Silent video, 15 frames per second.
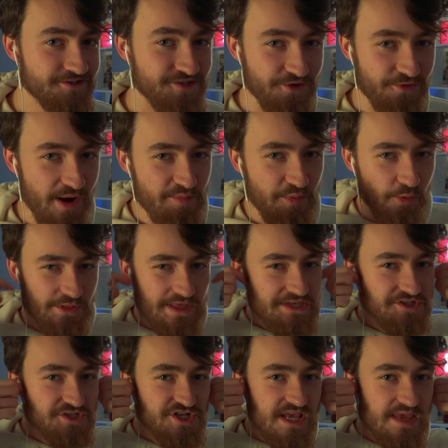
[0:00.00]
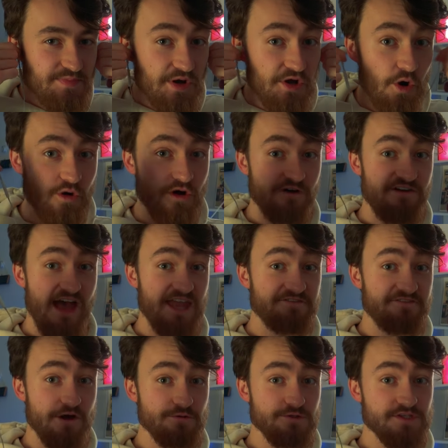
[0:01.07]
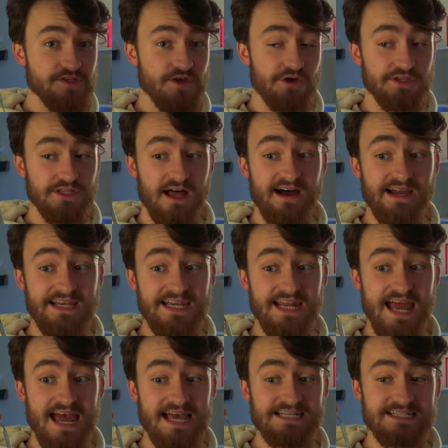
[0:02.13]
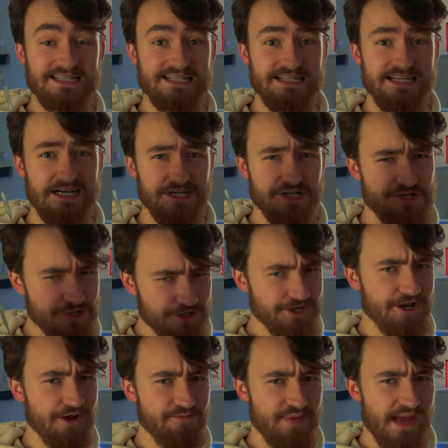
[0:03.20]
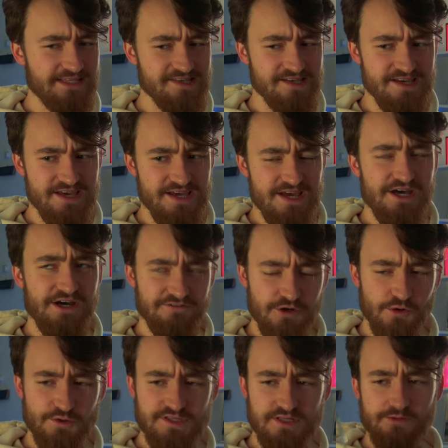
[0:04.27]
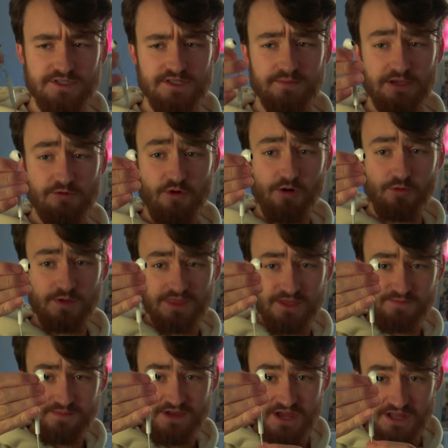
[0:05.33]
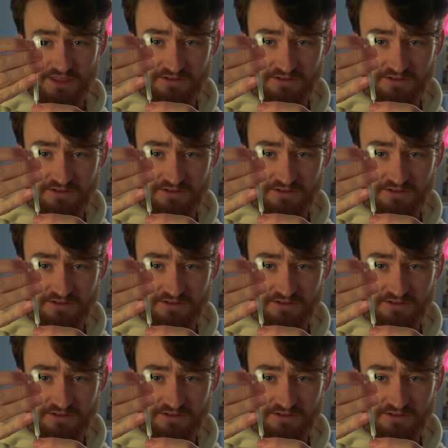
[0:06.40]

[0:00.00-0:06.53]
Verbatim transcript: So I bought these cheap knockoff headphones online and I should have known better. Of course, there was something wrong with them.